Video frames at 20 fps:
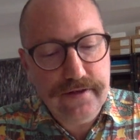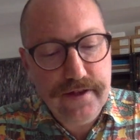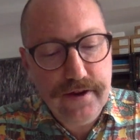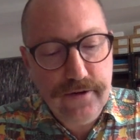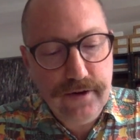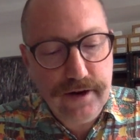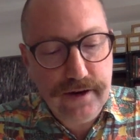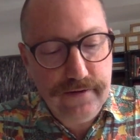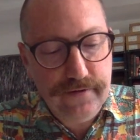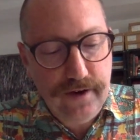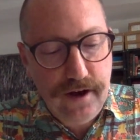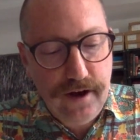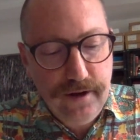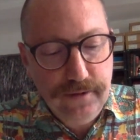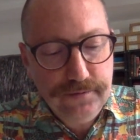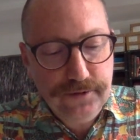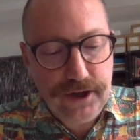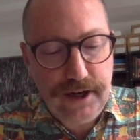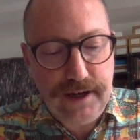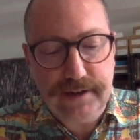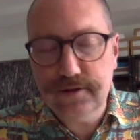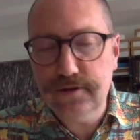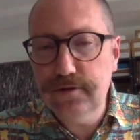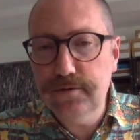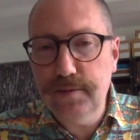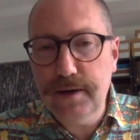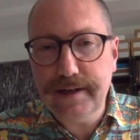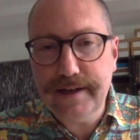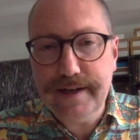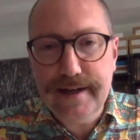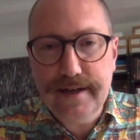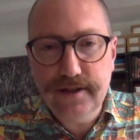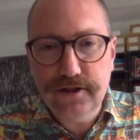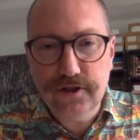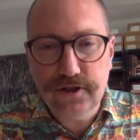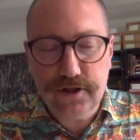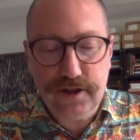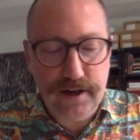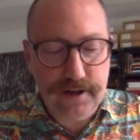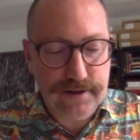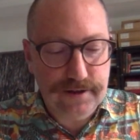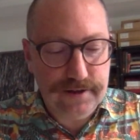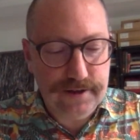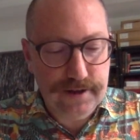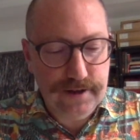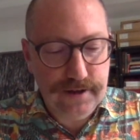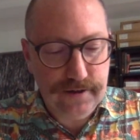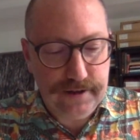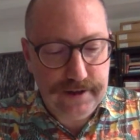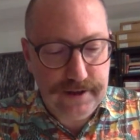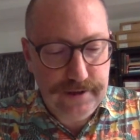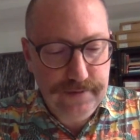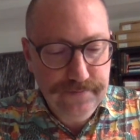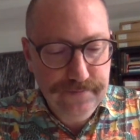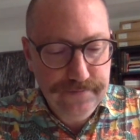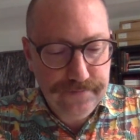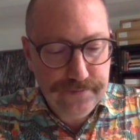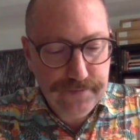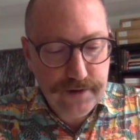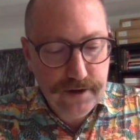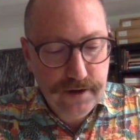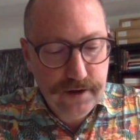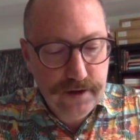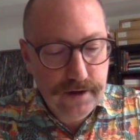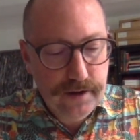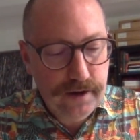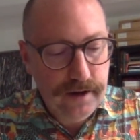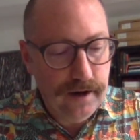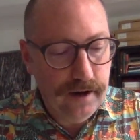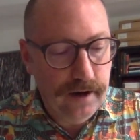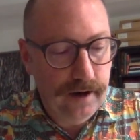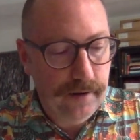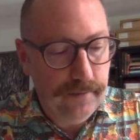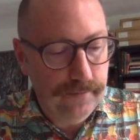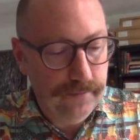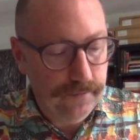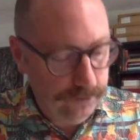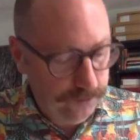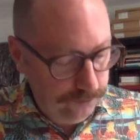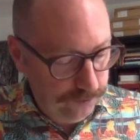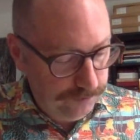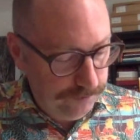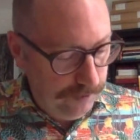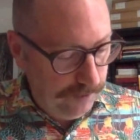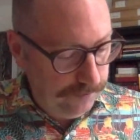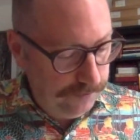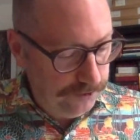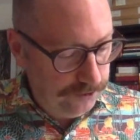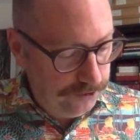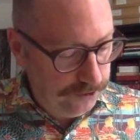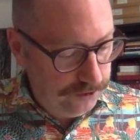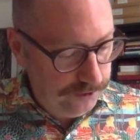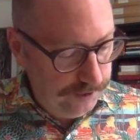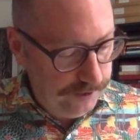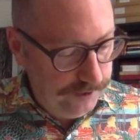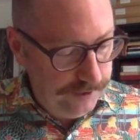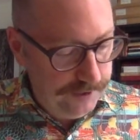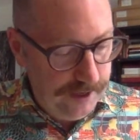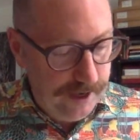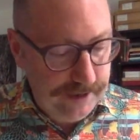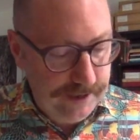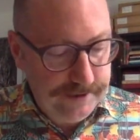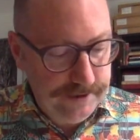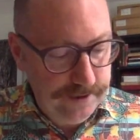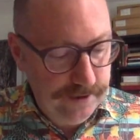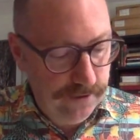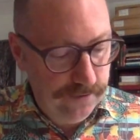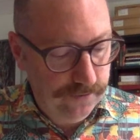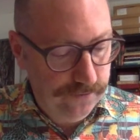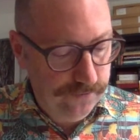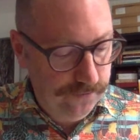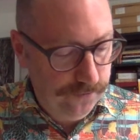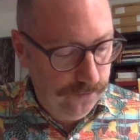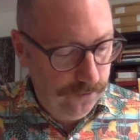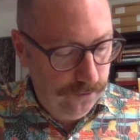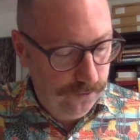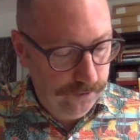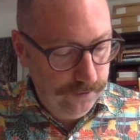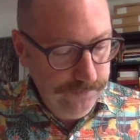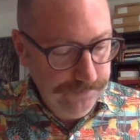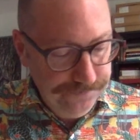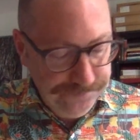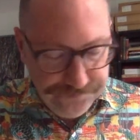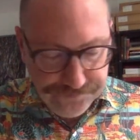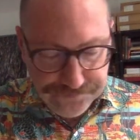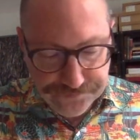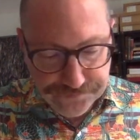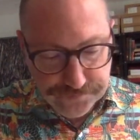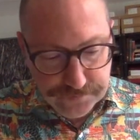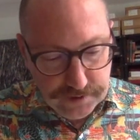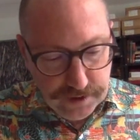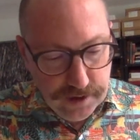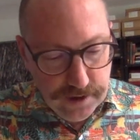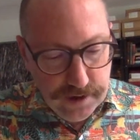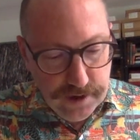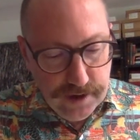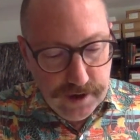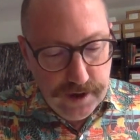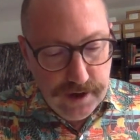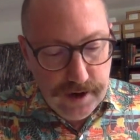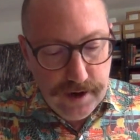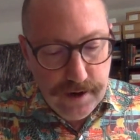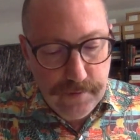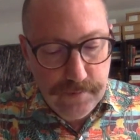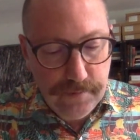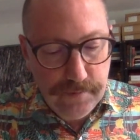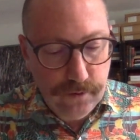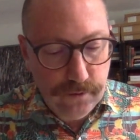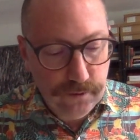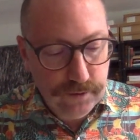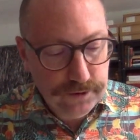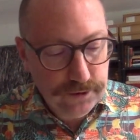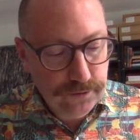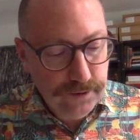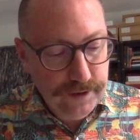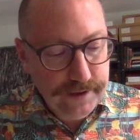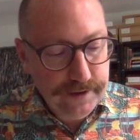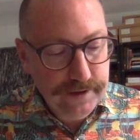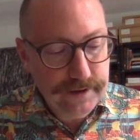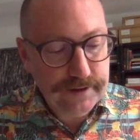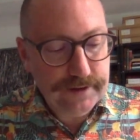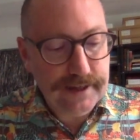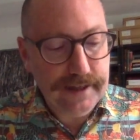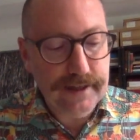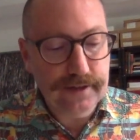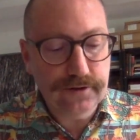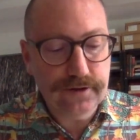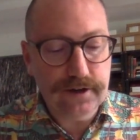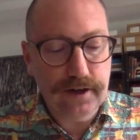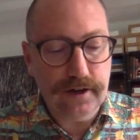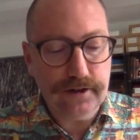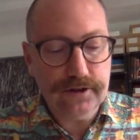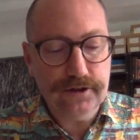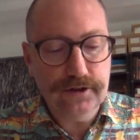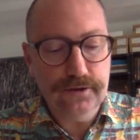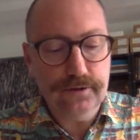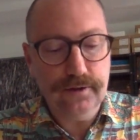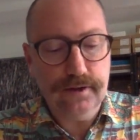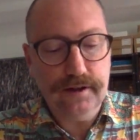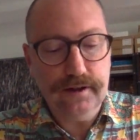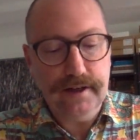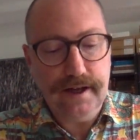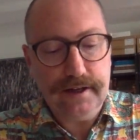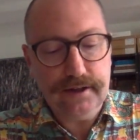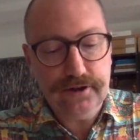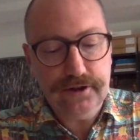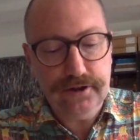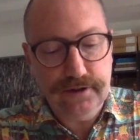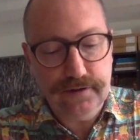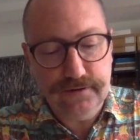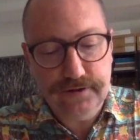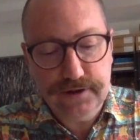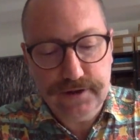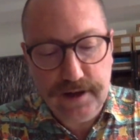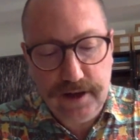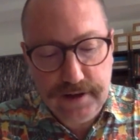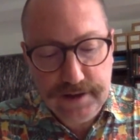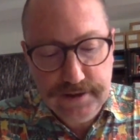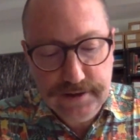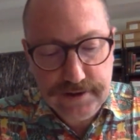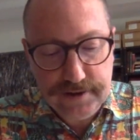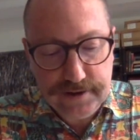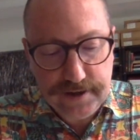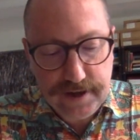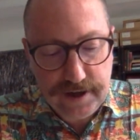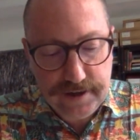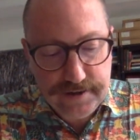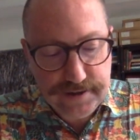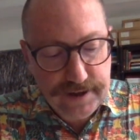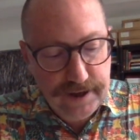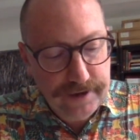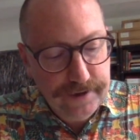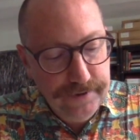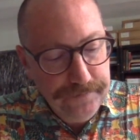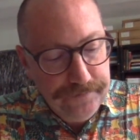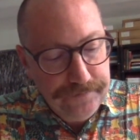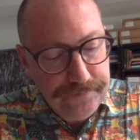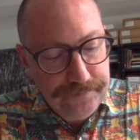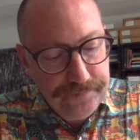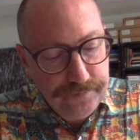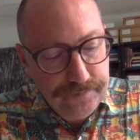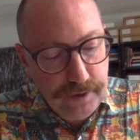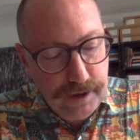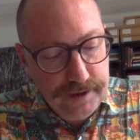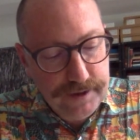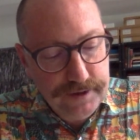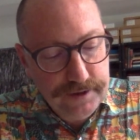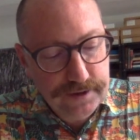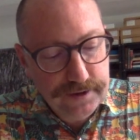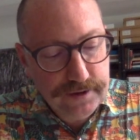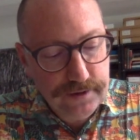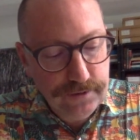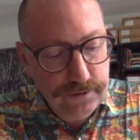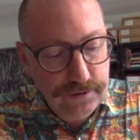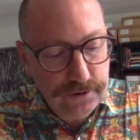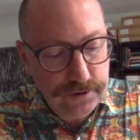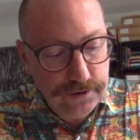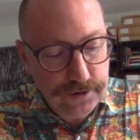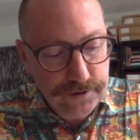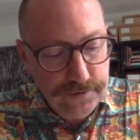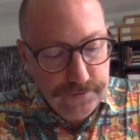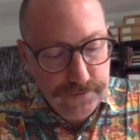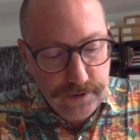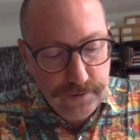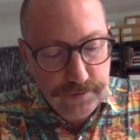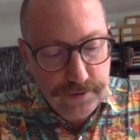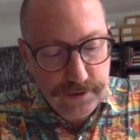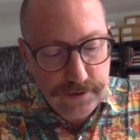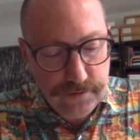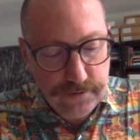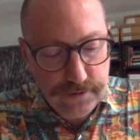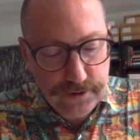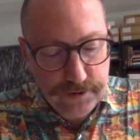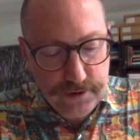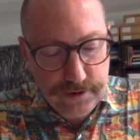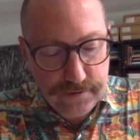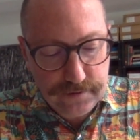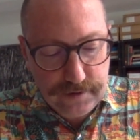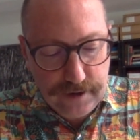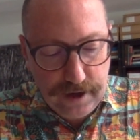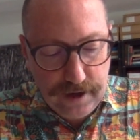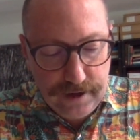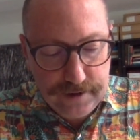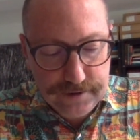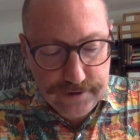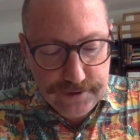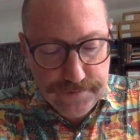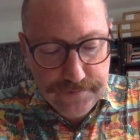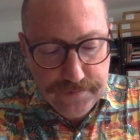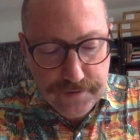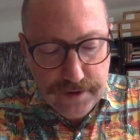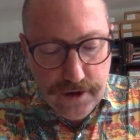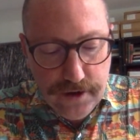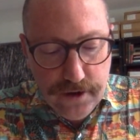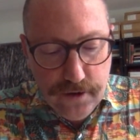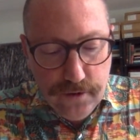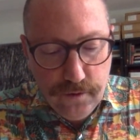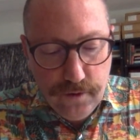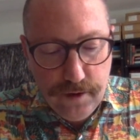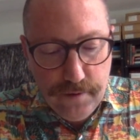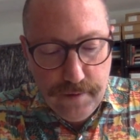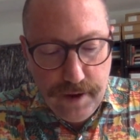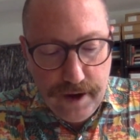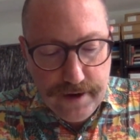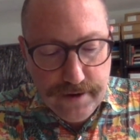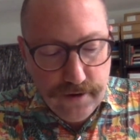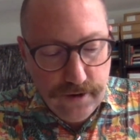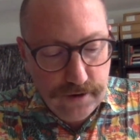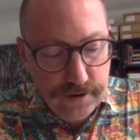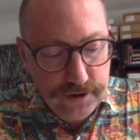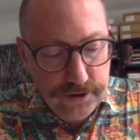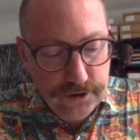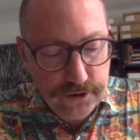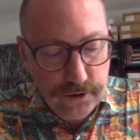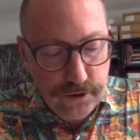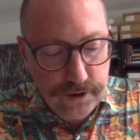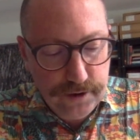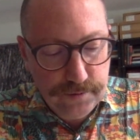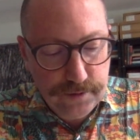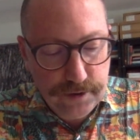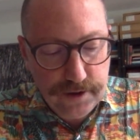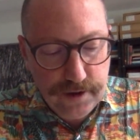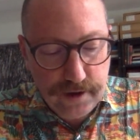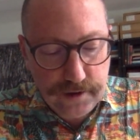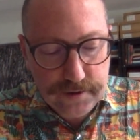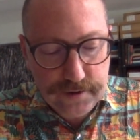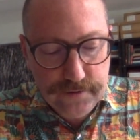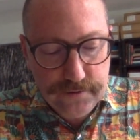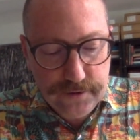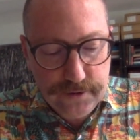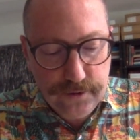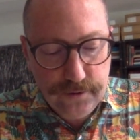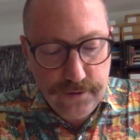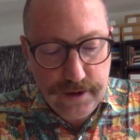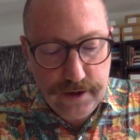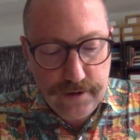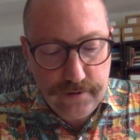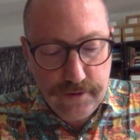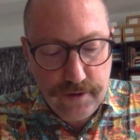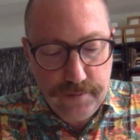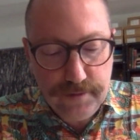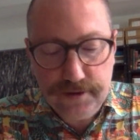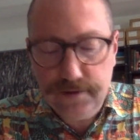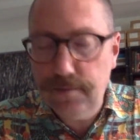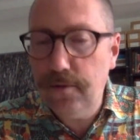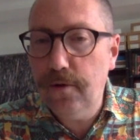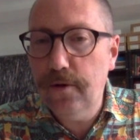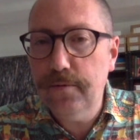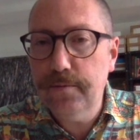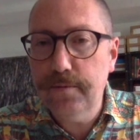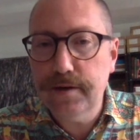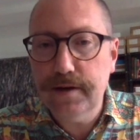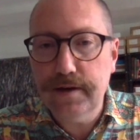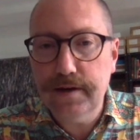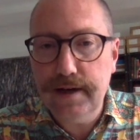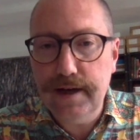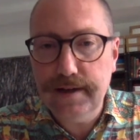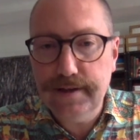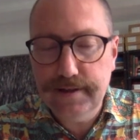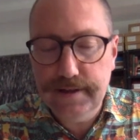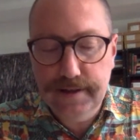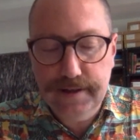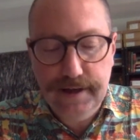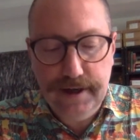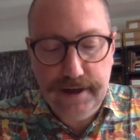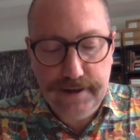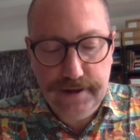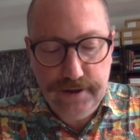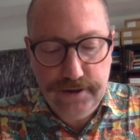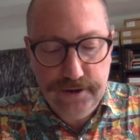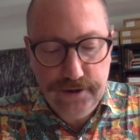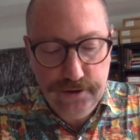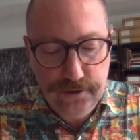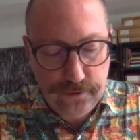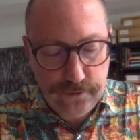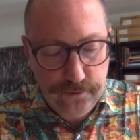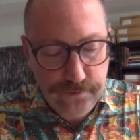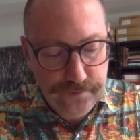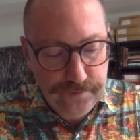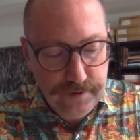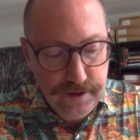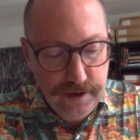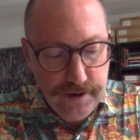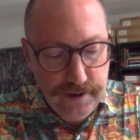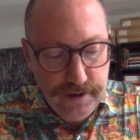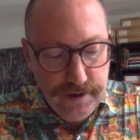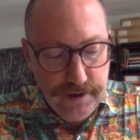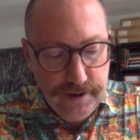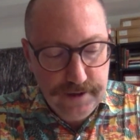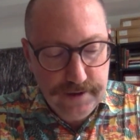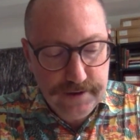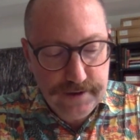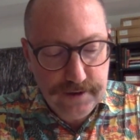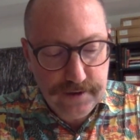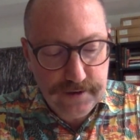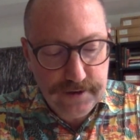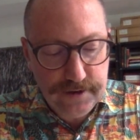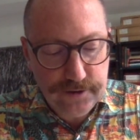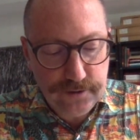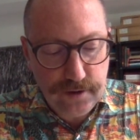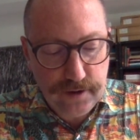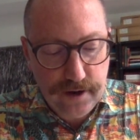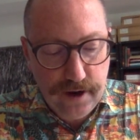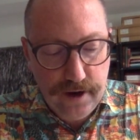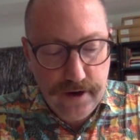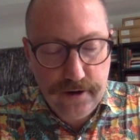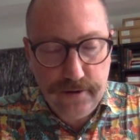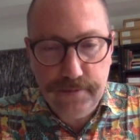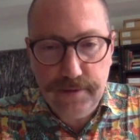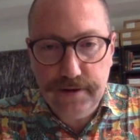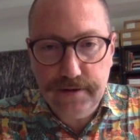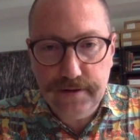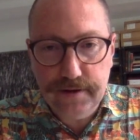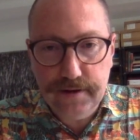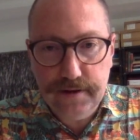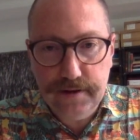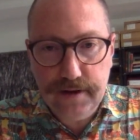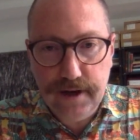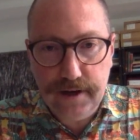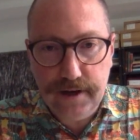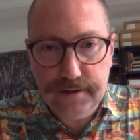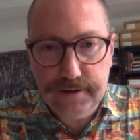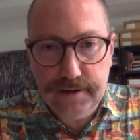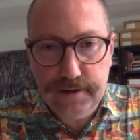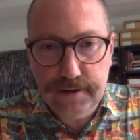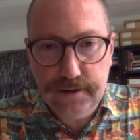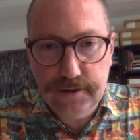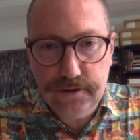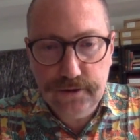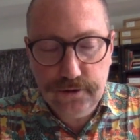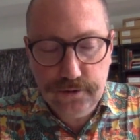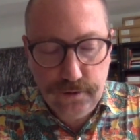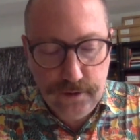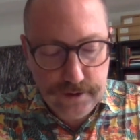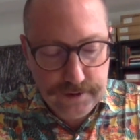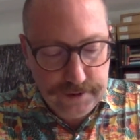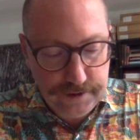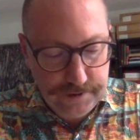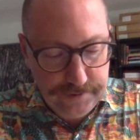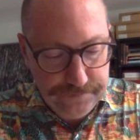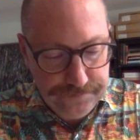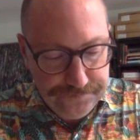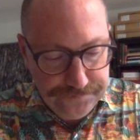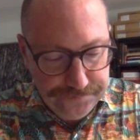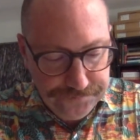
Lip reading: theory of objects, Über Gegenstandstheorie, which was published in 1904, was written as the introduction to a collection of studies, as I said, by his students from the University of Graz, where Meinong enjoyed a productive career from his appointment in 1882 until his retirement in 1920.